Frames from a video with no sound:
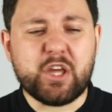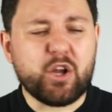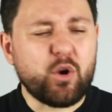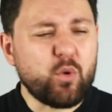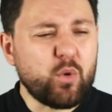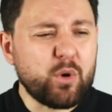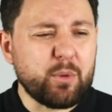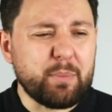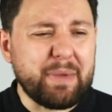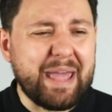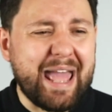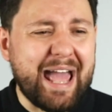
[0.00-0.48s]
You
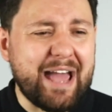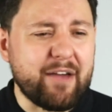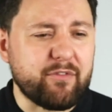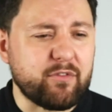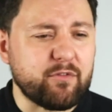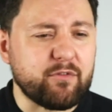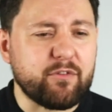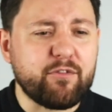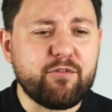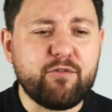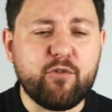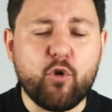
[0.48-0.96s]
don't want to be
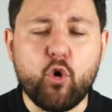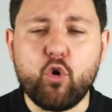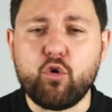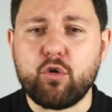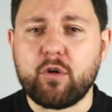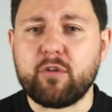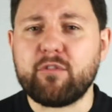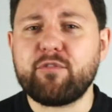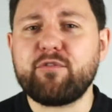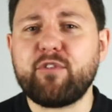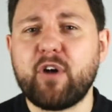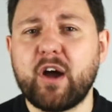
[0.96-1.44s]
having
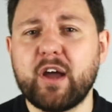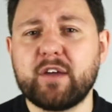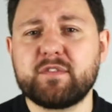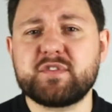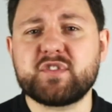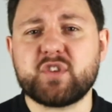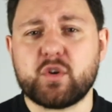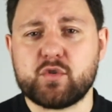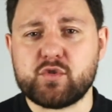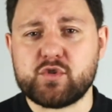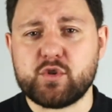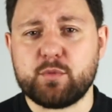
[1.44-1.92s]
4 or 5
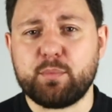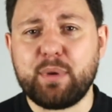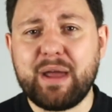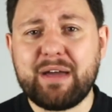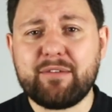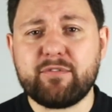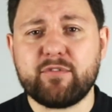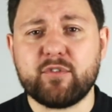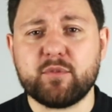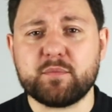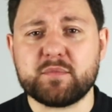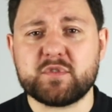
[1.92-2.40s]
social
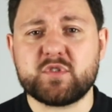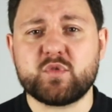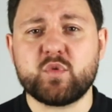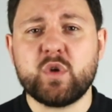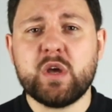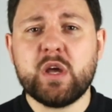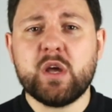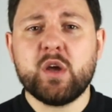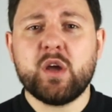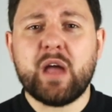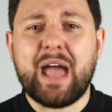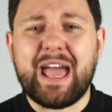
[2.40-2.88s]
platforms
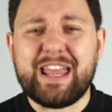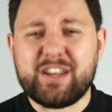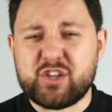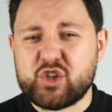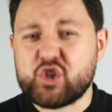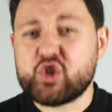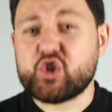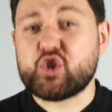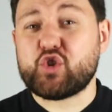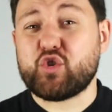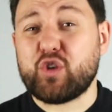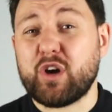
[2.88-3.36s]
and
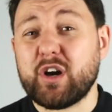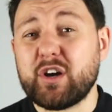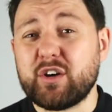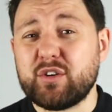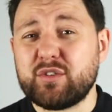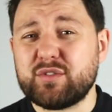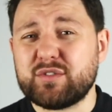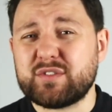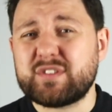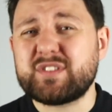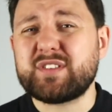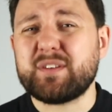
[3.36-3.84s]

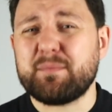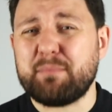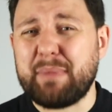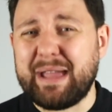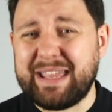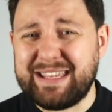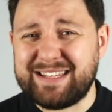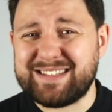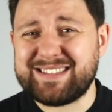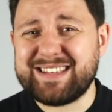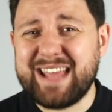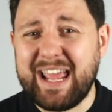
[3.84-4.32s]
struggle to
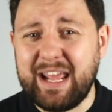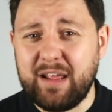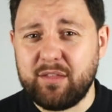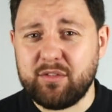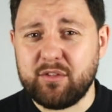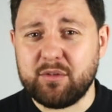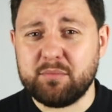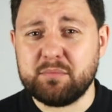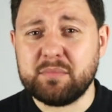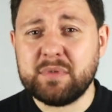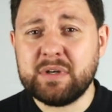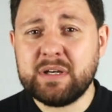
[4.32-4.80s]

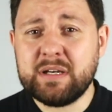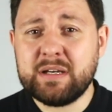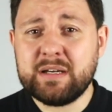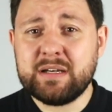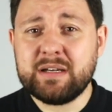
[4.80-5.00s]
maintain them.